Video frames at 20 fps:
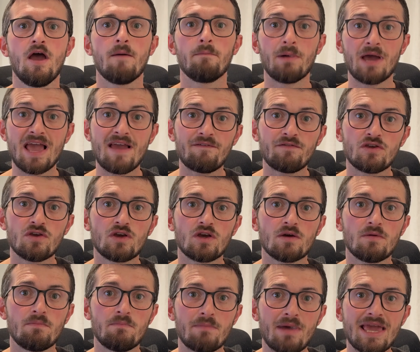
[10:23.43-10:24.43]
But if you
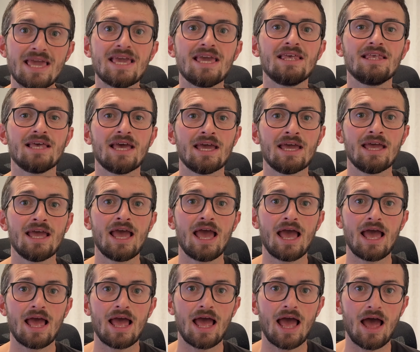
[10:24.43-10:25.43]
can make it
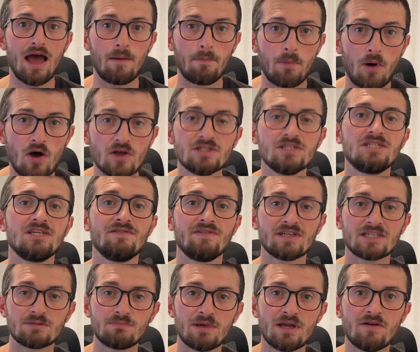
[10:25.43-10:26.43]
a positive
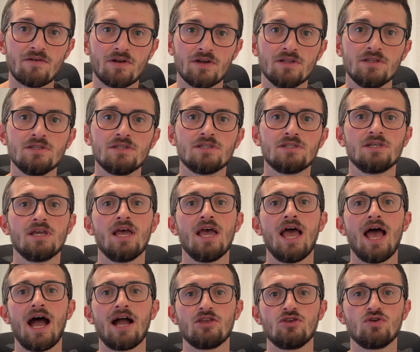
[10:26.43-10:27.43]
experience
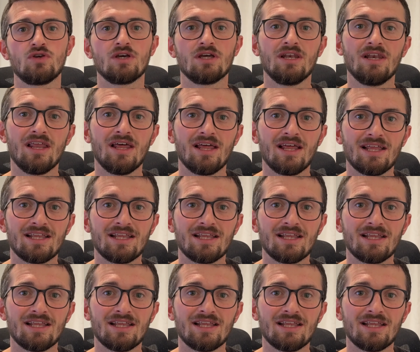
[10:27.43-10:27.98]
and you can